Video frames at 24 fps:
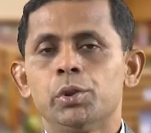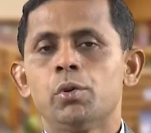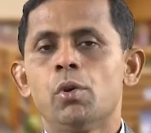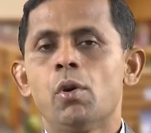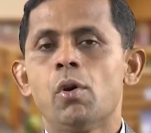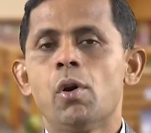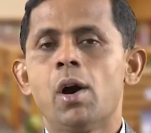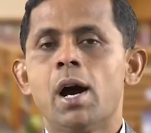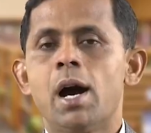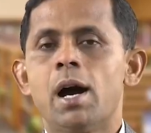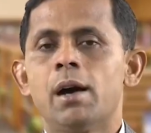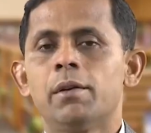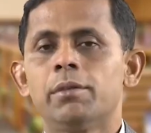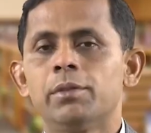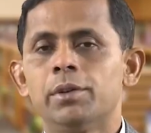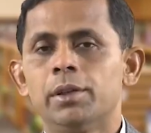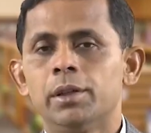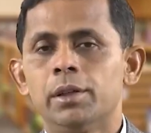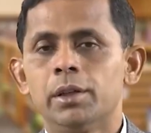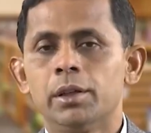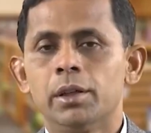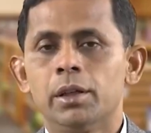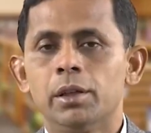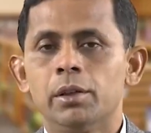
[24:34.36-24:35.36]
go up,
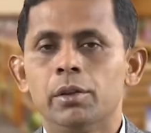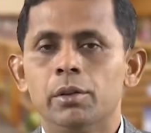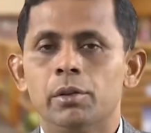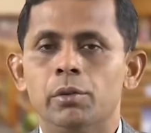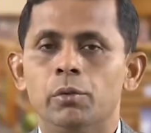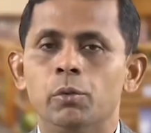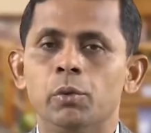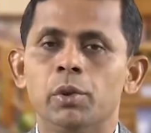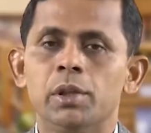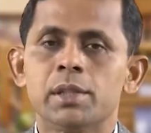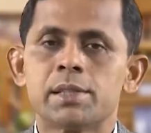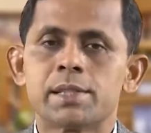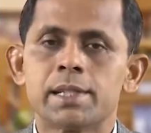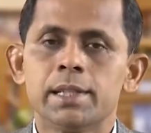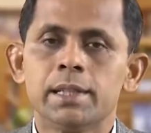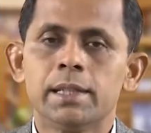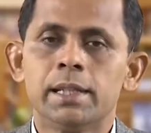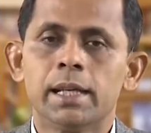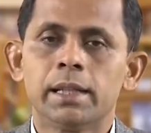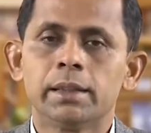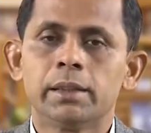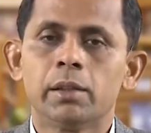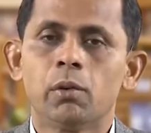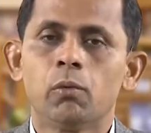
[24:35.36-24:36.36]
we will see
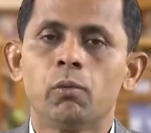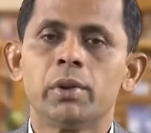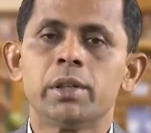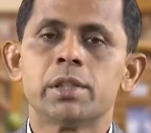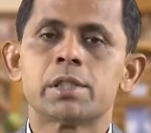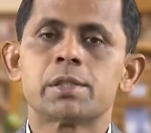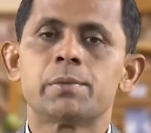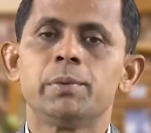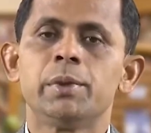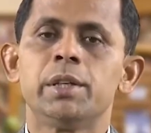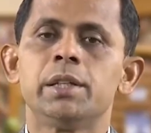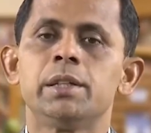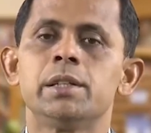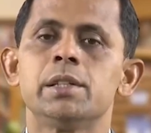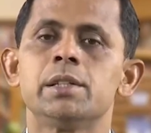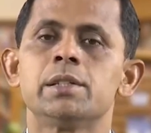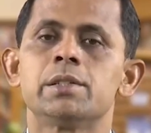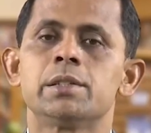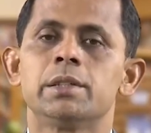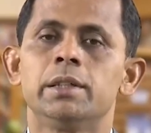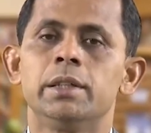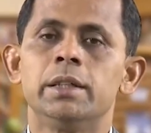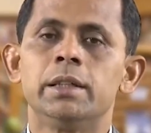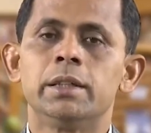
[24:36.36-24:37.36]
that the wind speed
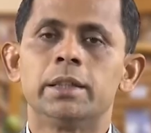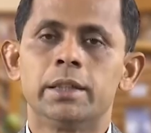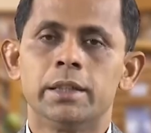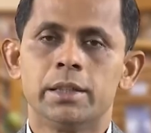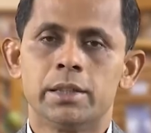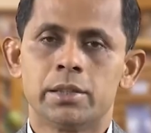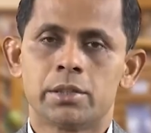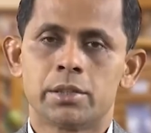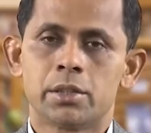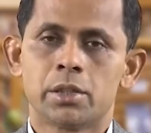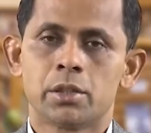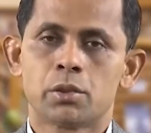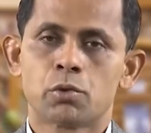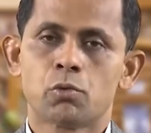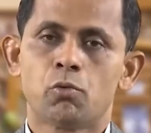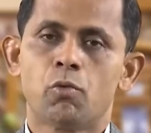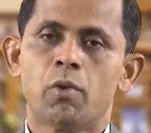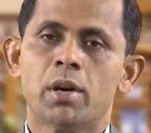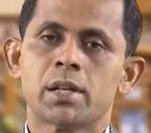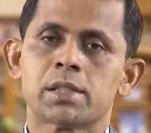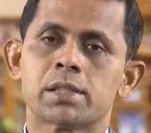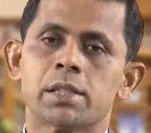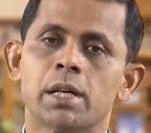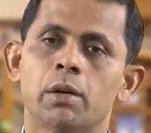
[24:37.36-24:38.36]
is increased. So,
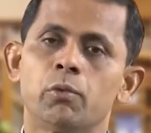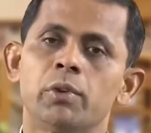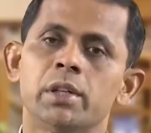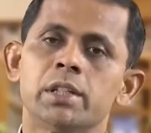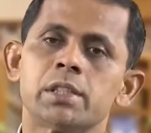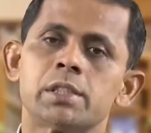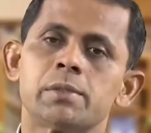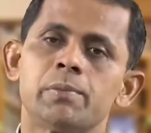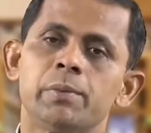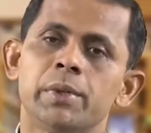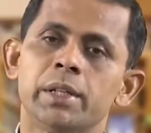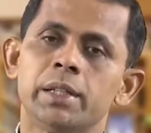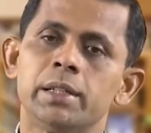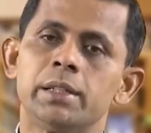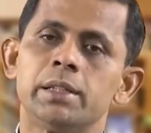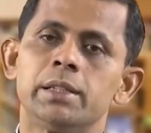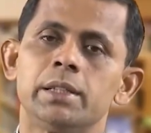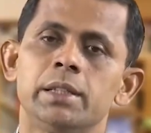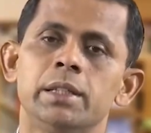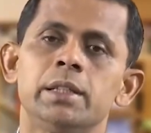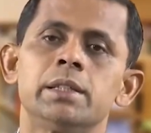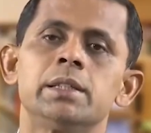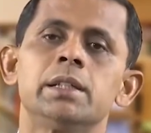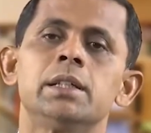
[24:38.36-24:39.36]
once the wind speed
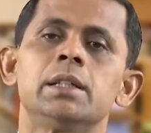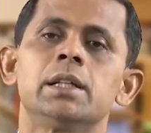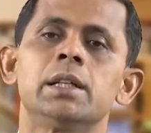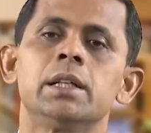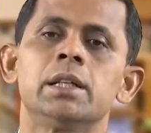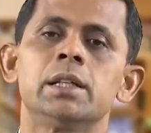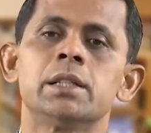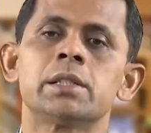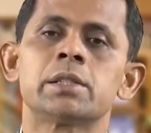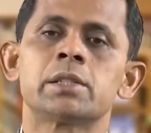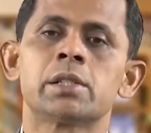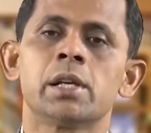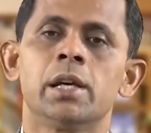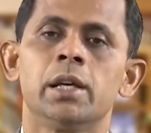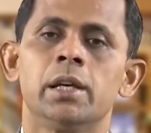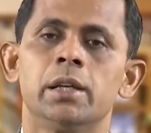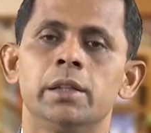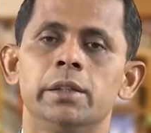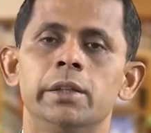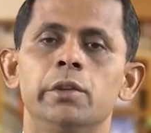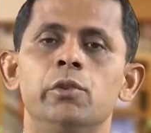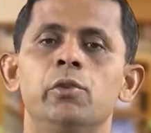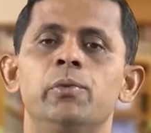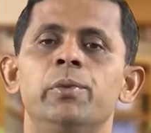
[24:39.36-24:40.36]
is increased,
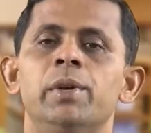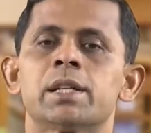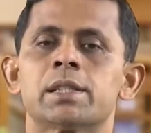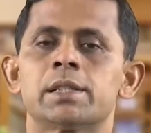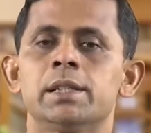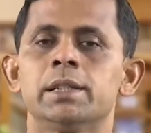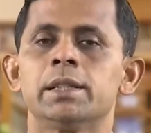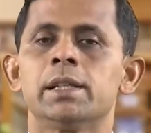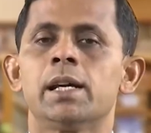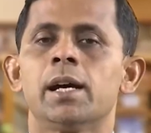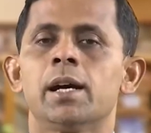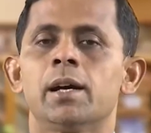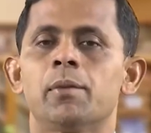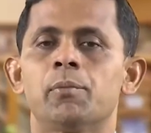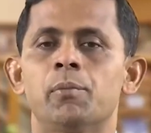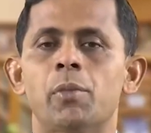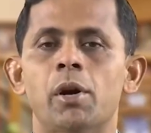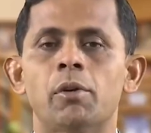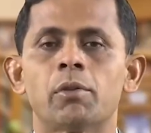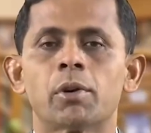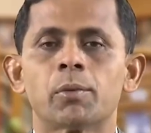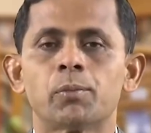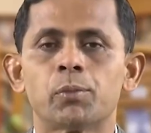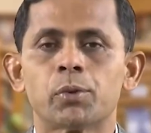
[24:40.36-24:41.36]
then obviously the
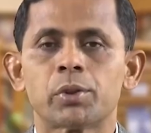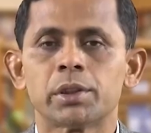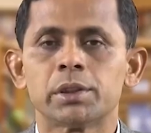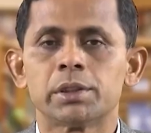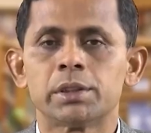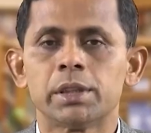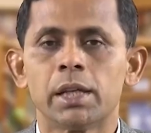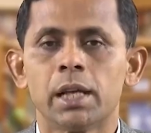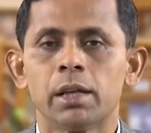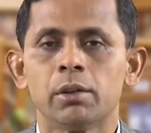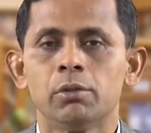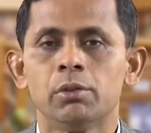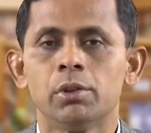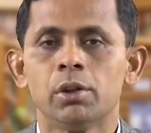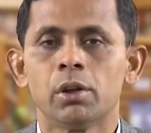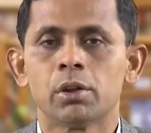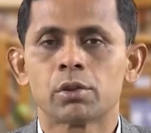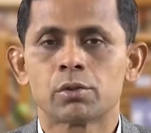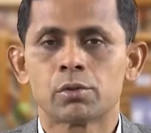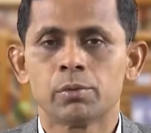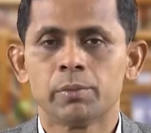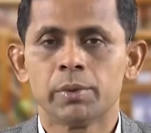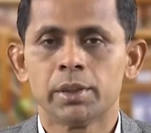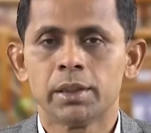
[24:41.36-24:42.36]
power potential will
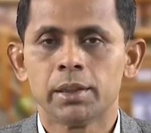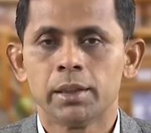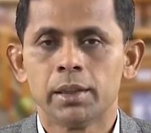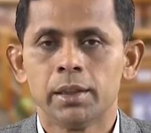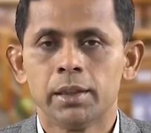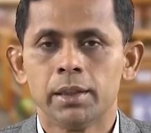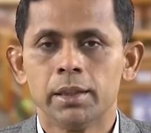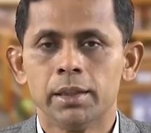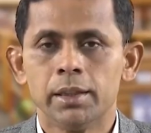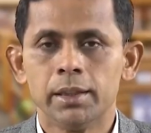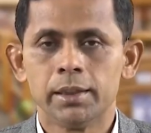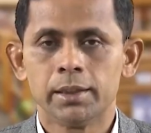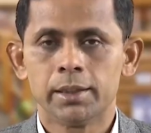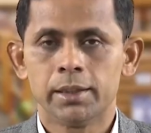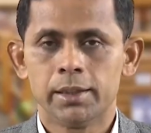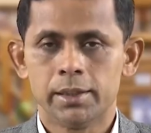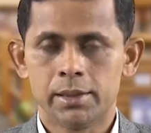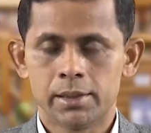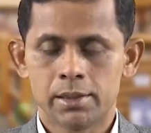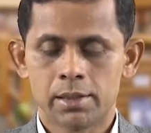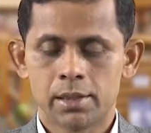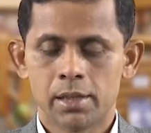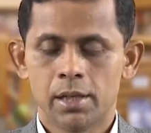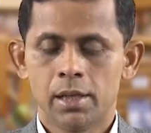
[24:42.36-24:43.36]
also be
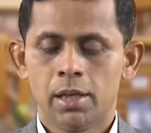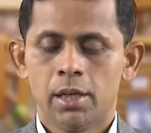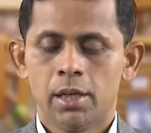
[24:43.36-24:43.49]
increased.